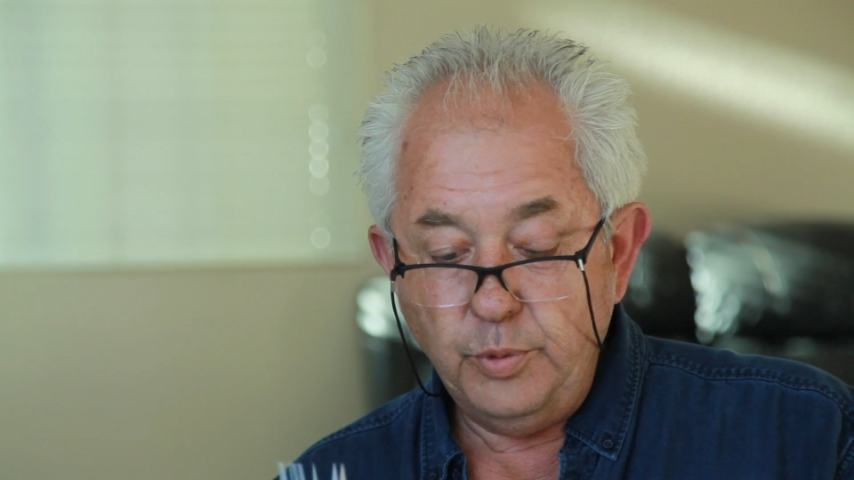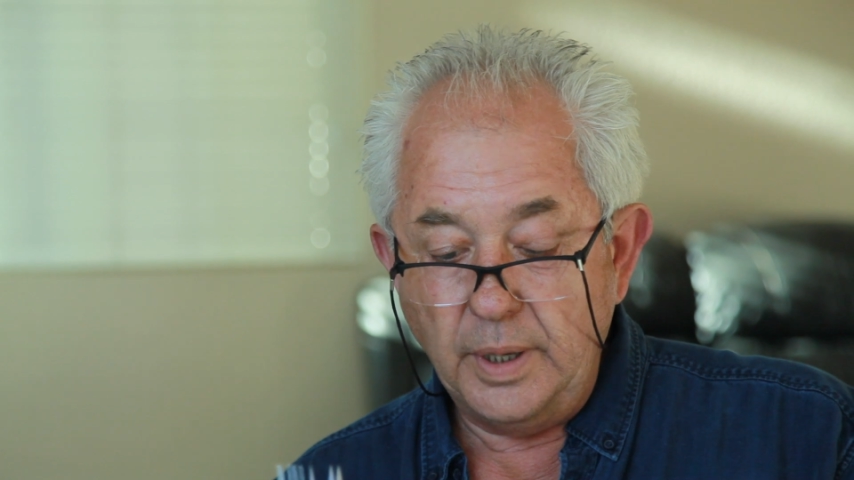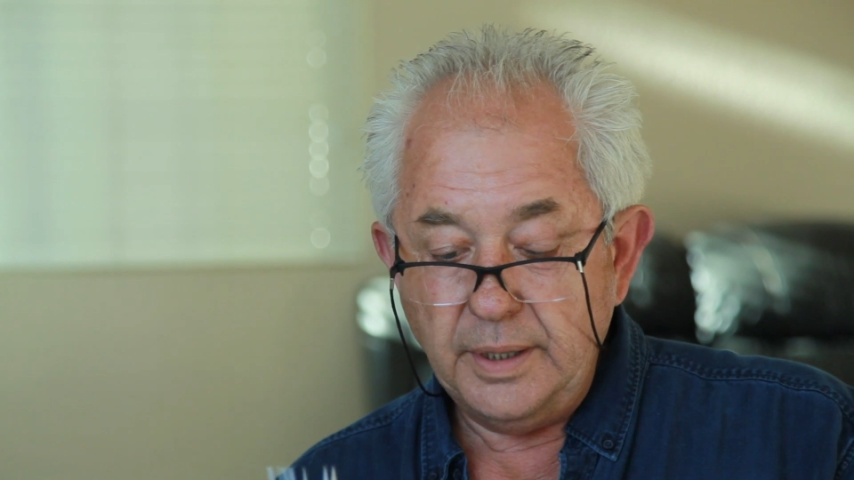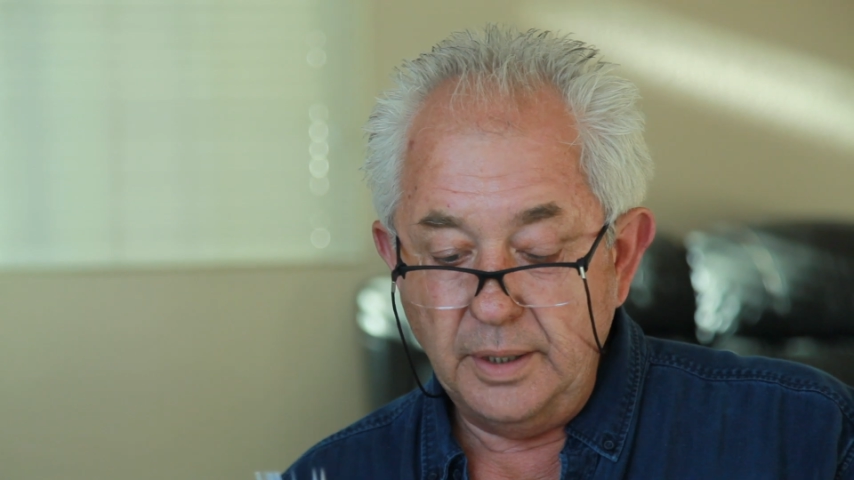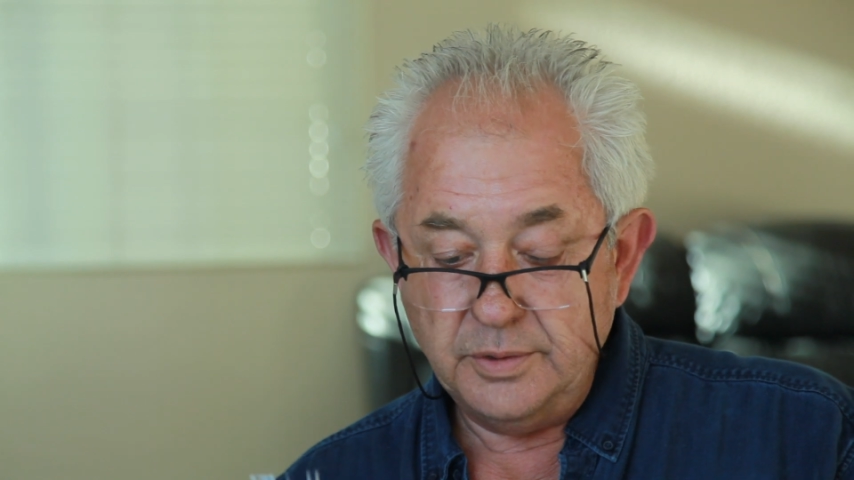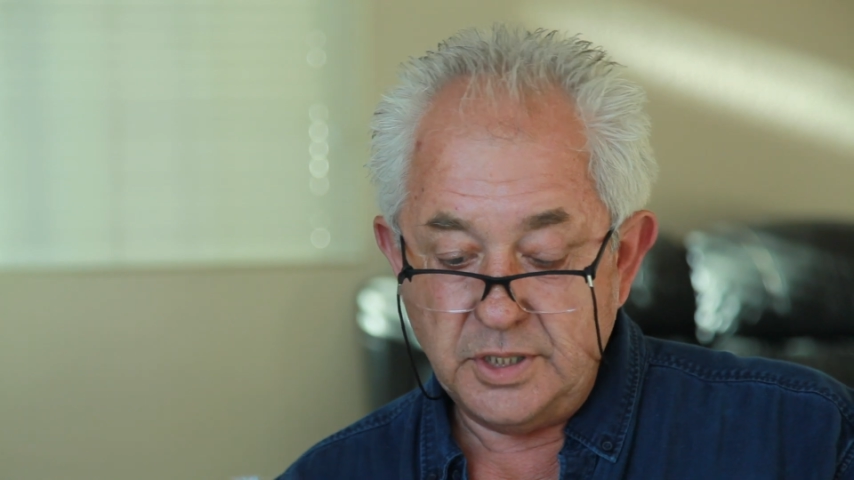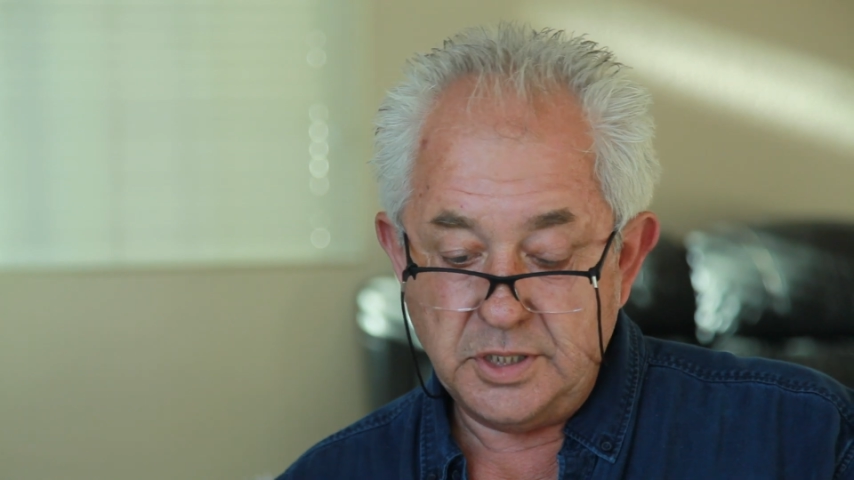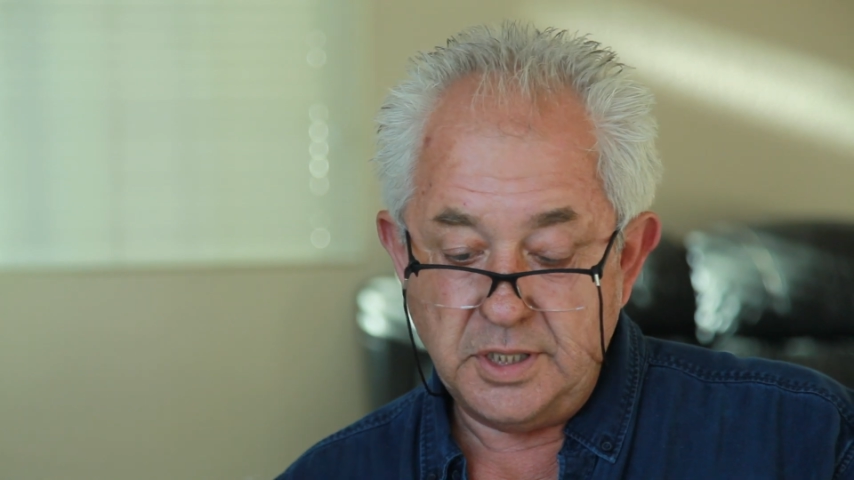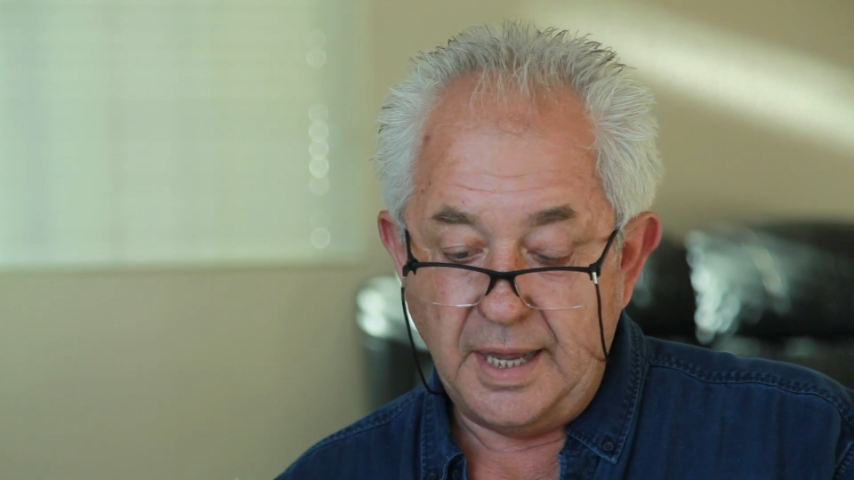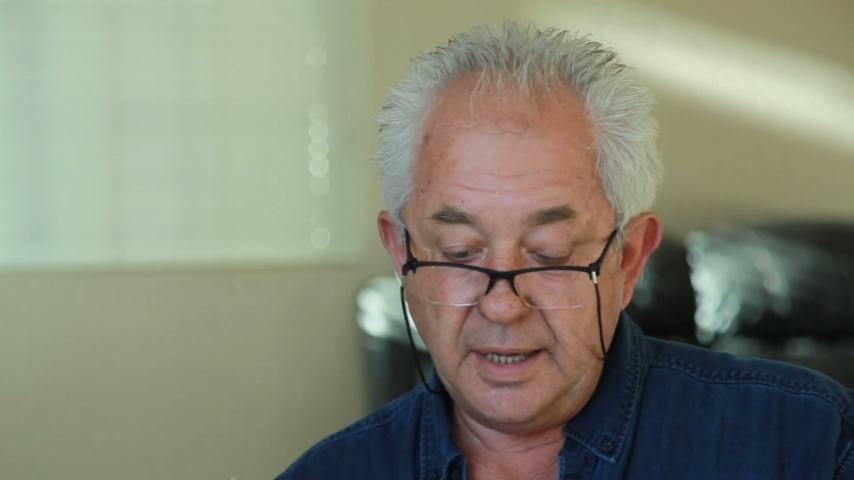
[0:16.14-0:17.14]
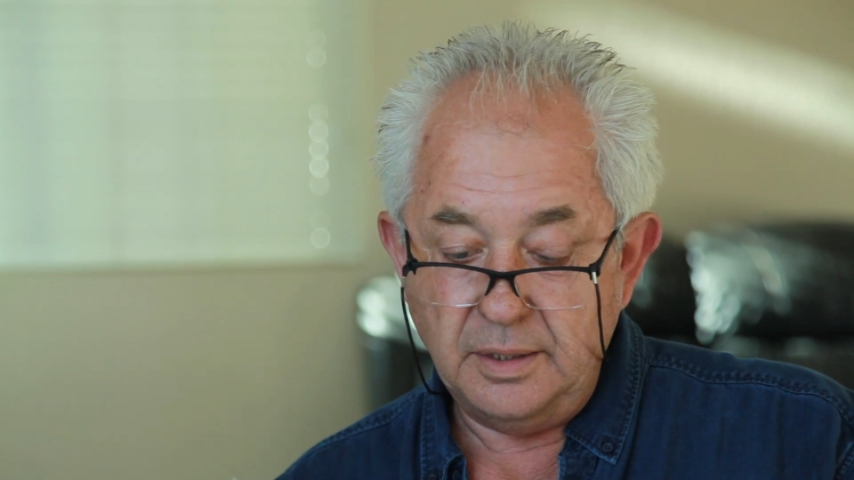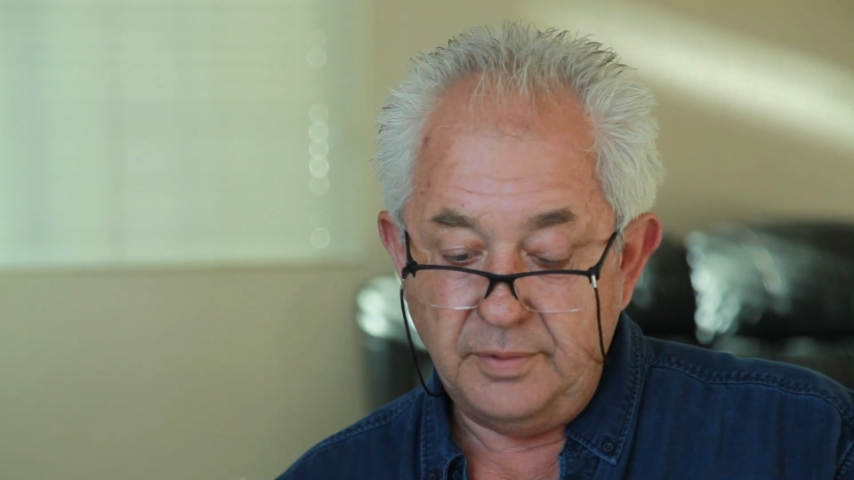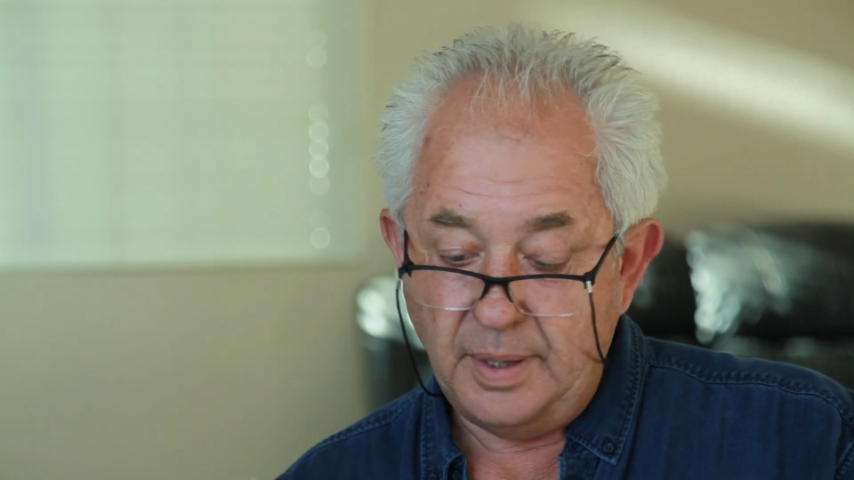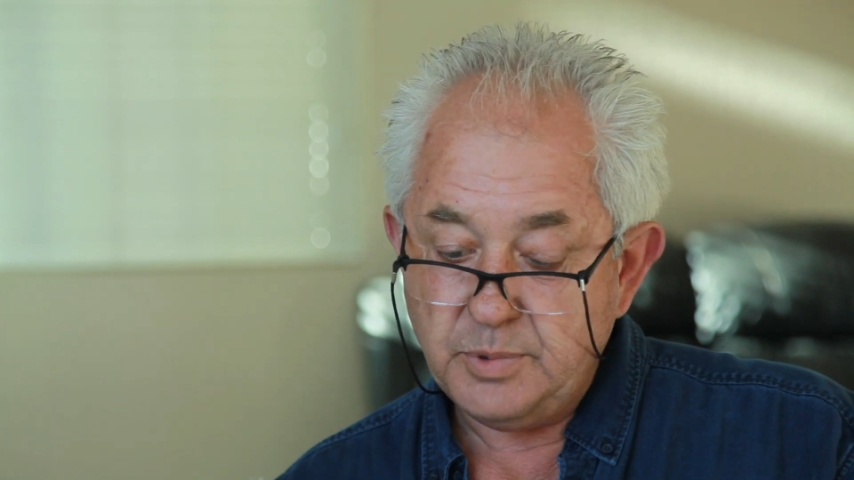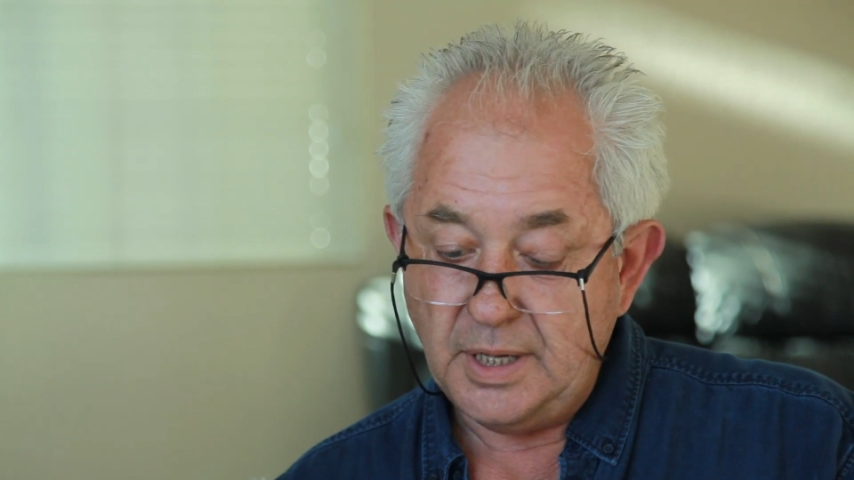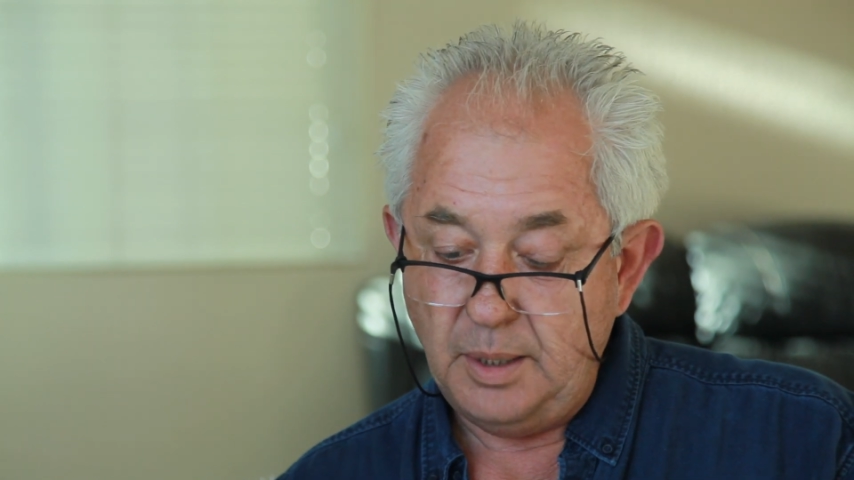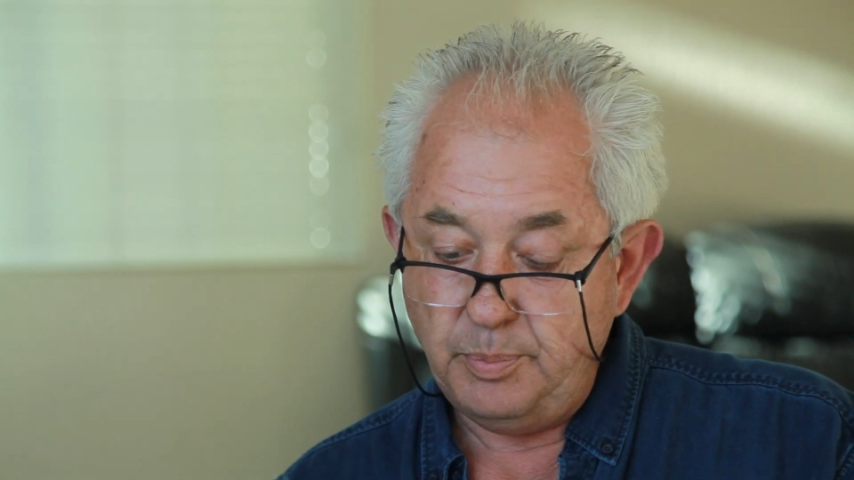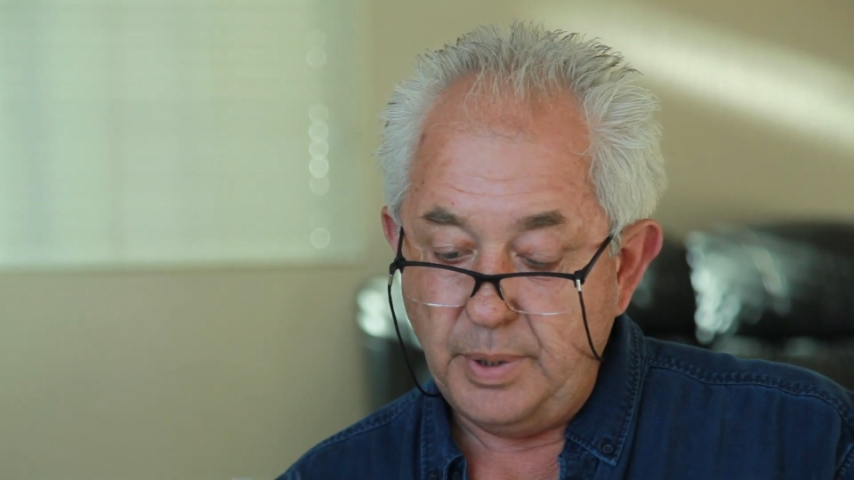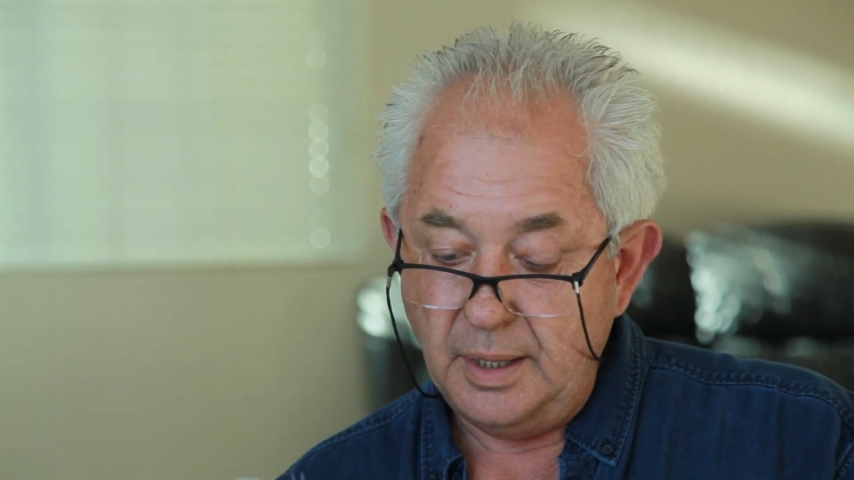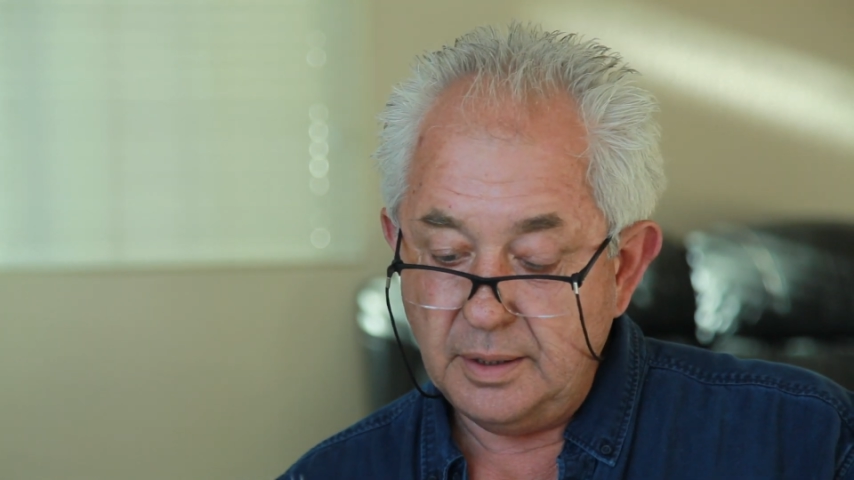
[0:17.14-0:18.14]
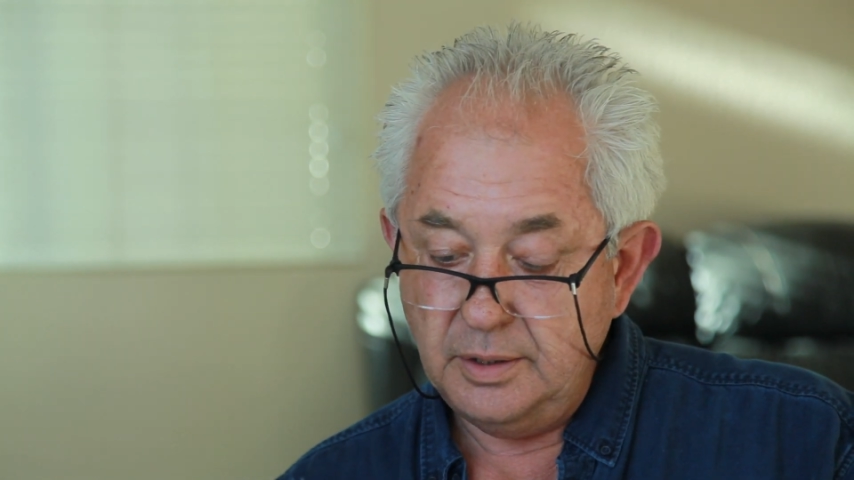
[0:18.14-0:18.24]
one owns a snake and reptile park,